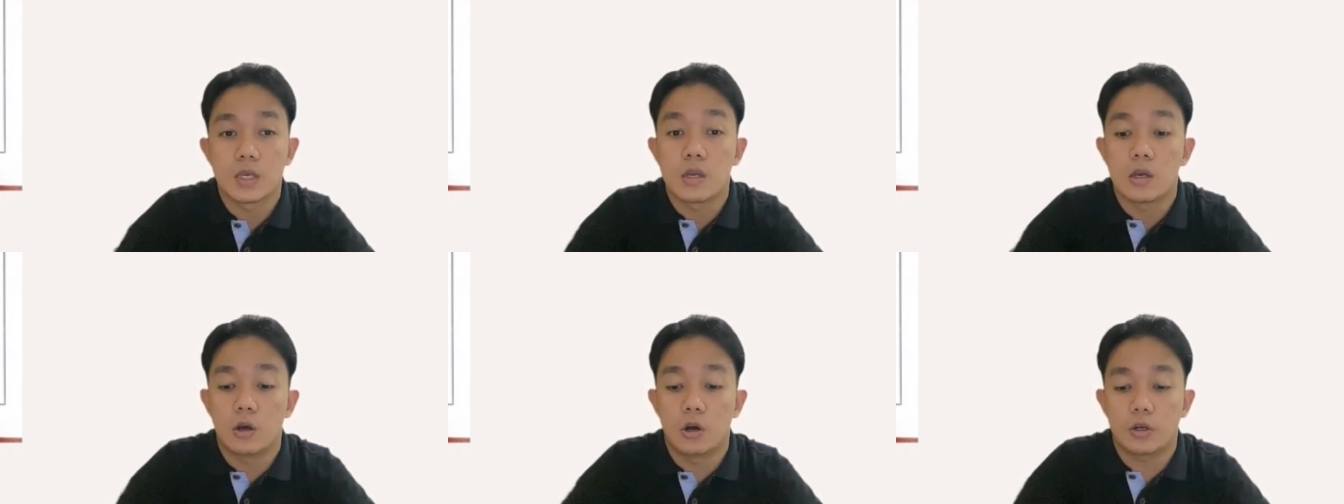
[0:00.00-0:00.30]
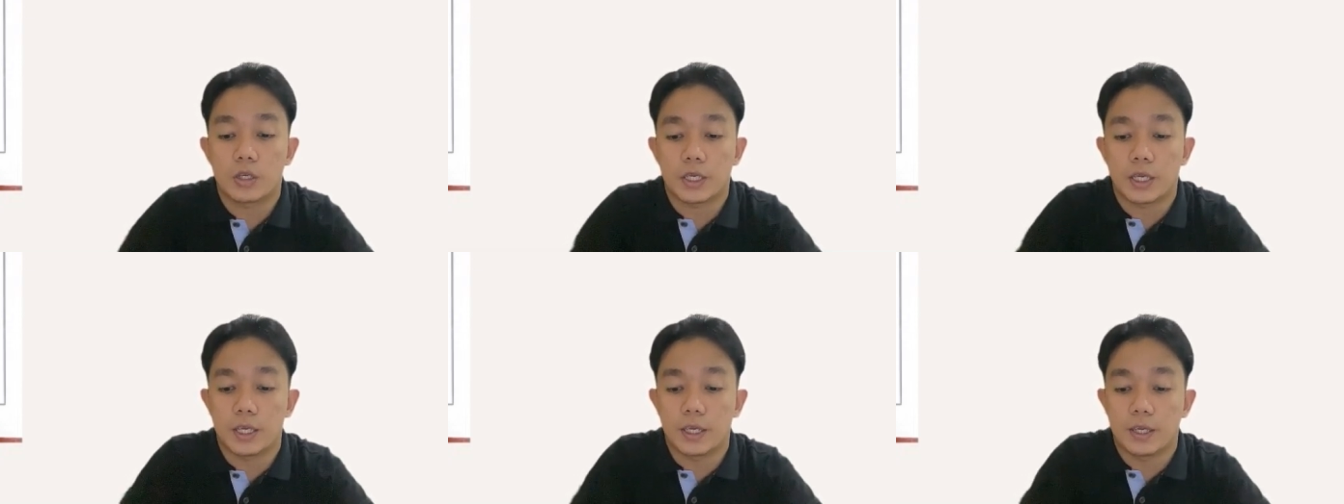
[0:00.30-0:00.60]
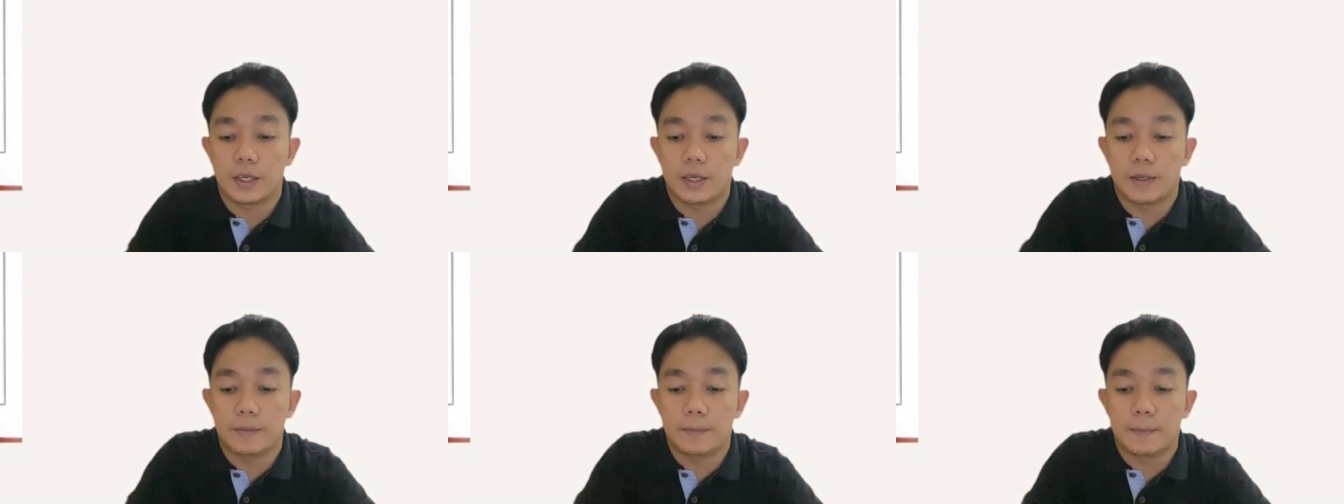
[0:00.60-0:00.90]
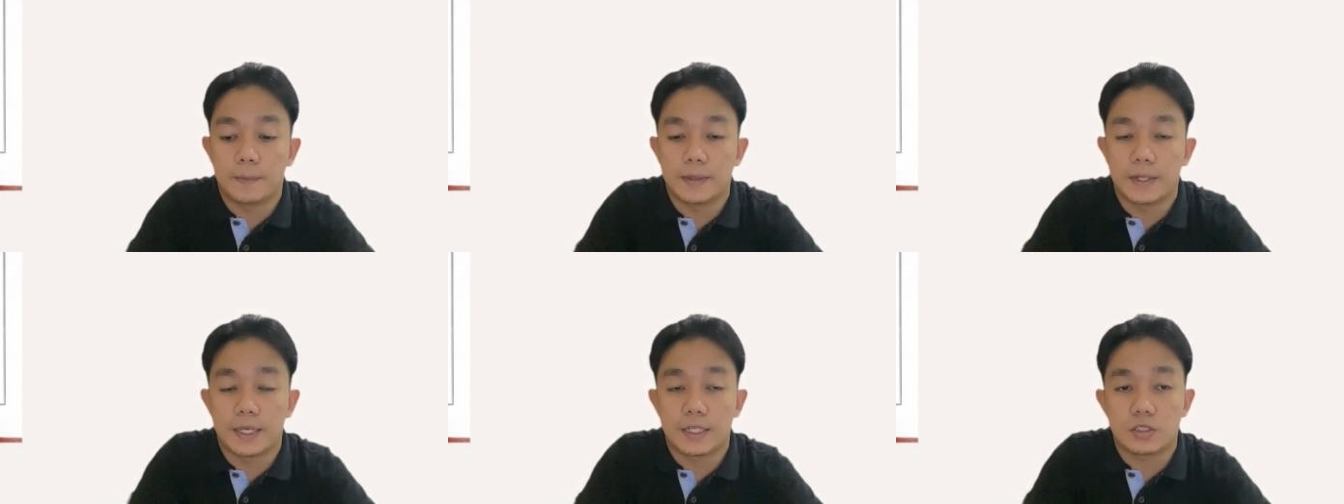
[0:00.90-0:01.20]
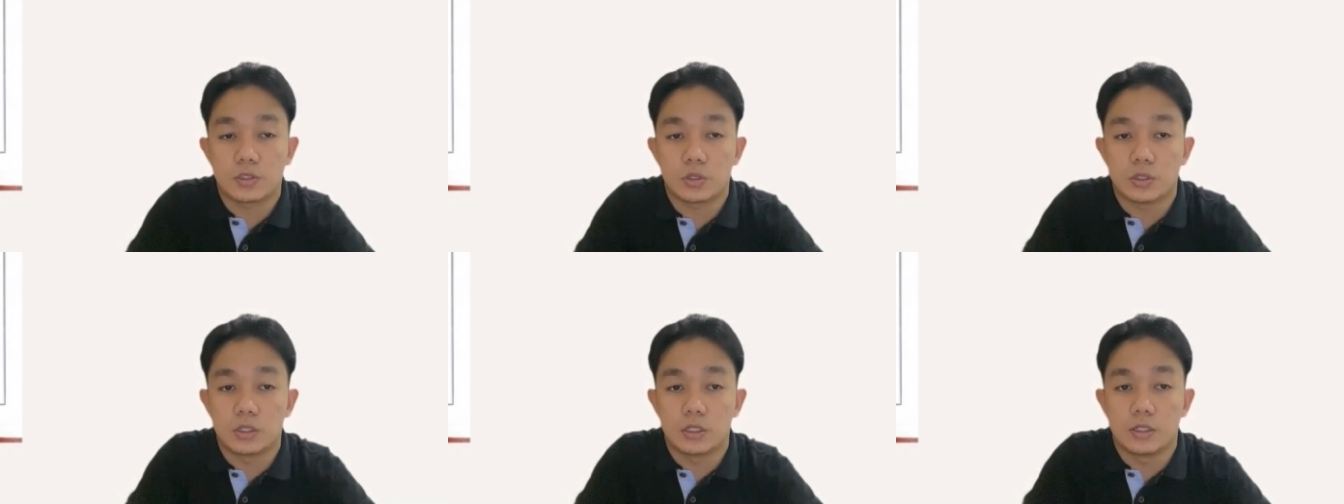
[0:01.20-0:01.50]
Okay,
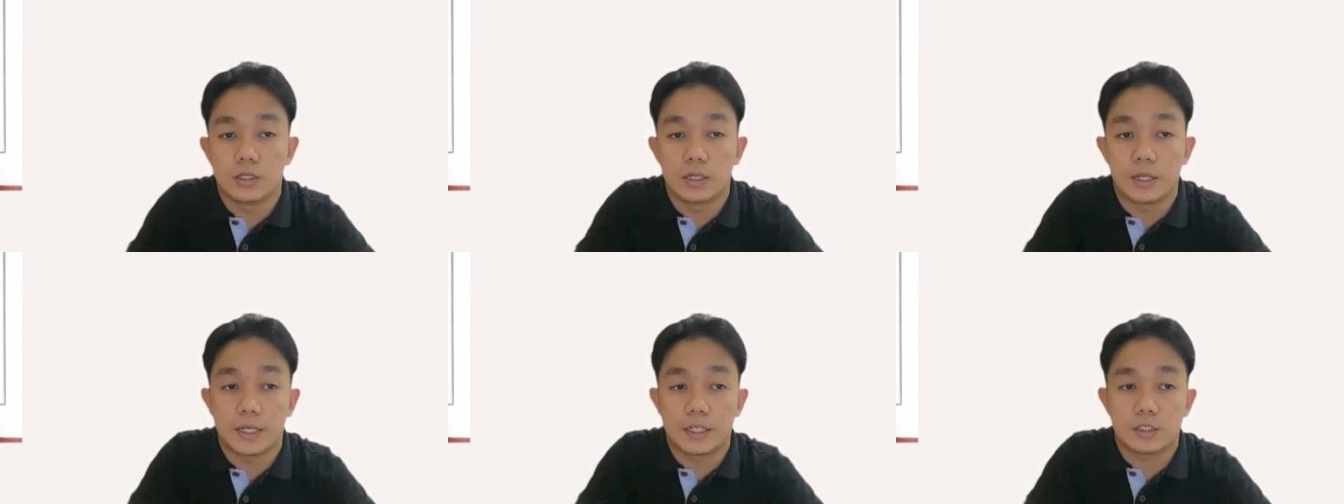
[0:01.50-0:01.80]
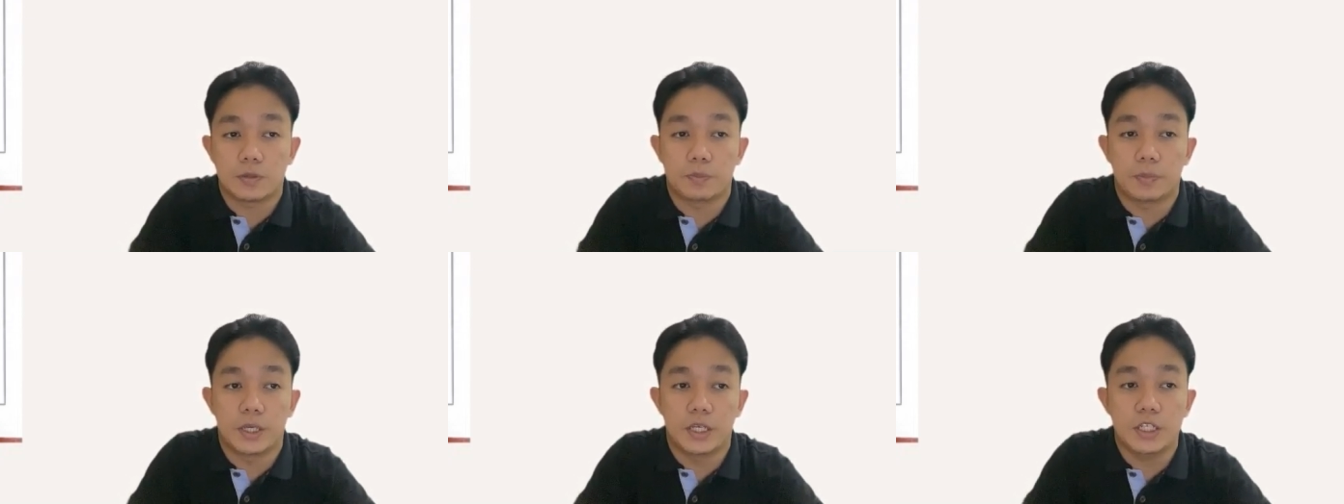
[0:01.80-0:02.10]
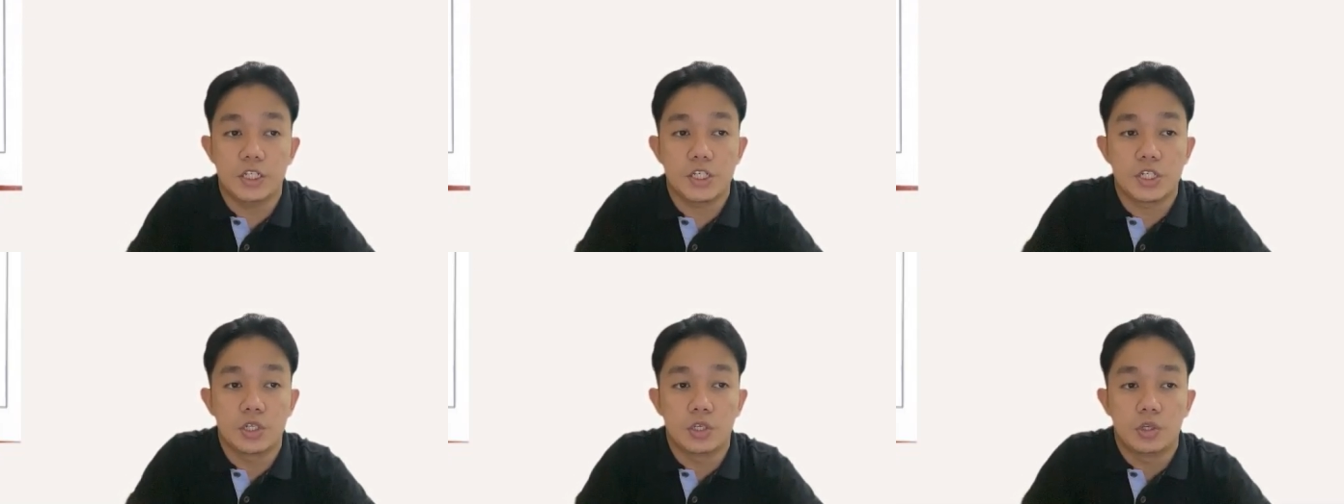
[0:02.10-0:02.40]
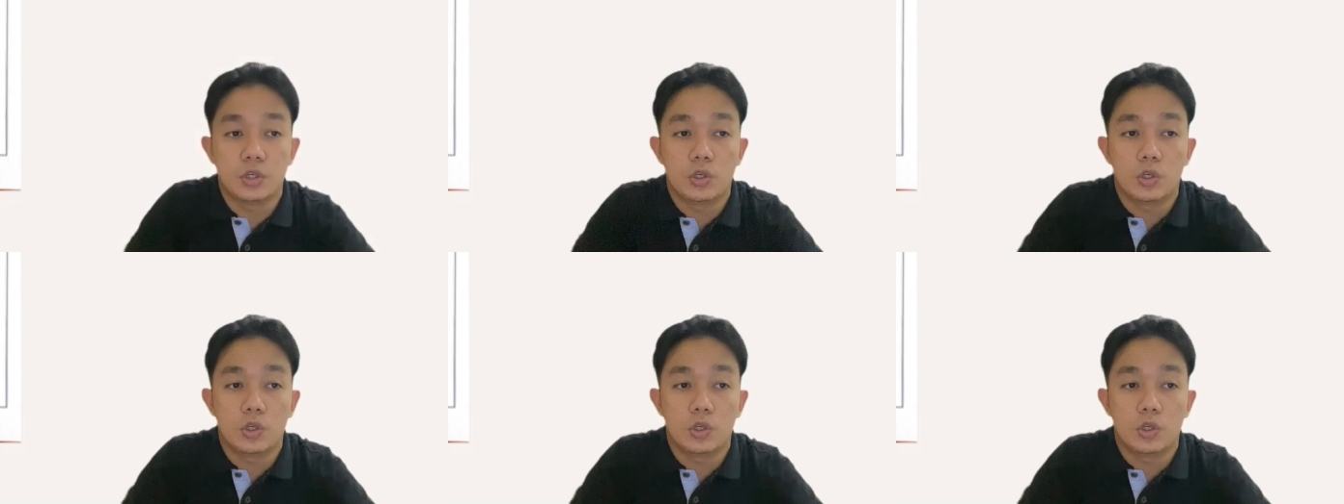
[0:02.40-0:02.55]
next to the next page,